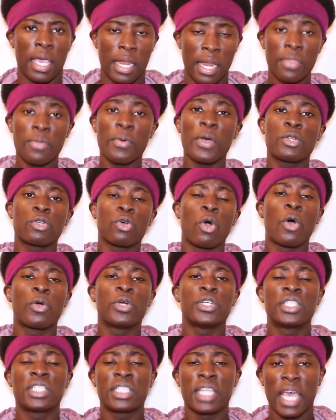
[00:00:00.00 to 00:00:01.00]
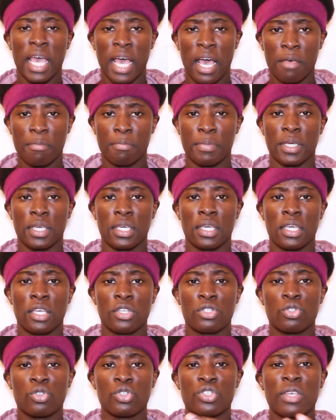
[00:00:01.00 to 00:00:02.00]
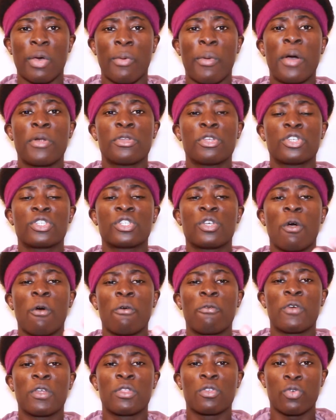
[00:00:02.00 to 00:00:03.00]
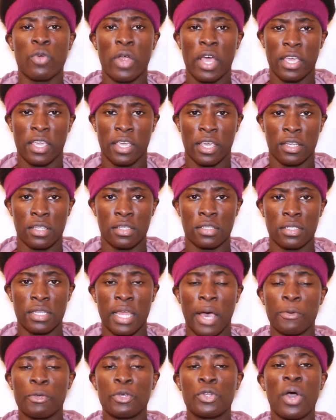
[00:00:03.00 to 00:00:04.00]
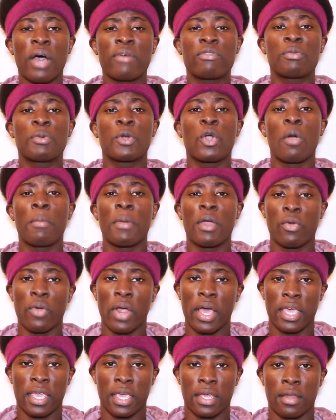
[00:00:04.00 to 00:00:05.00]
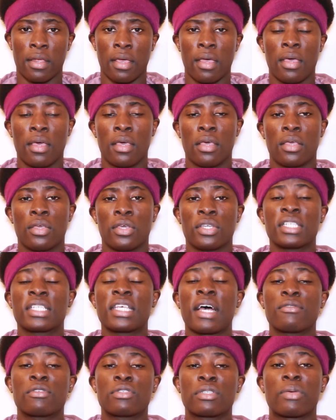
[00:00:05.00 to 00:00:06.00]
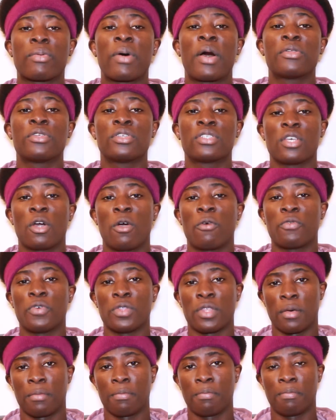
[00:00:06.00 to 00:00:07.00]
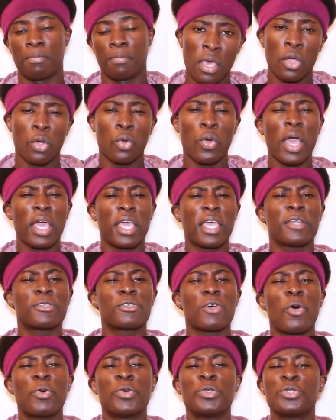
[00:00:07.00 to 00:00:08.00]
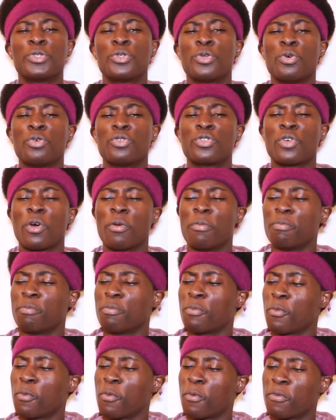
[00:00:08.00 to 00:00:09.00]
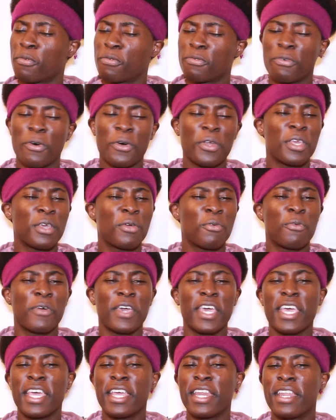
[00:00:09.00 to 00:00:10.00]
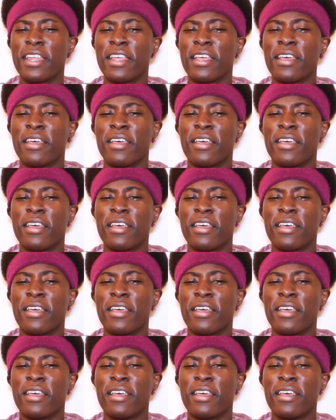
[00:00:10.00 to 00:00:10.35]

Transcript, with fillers: Another way to always stay happy is to surround yourself with crackheads. Now, you don't have to become a crackhead. You just have to surround yourself with them. Crackheads always do some funny, weird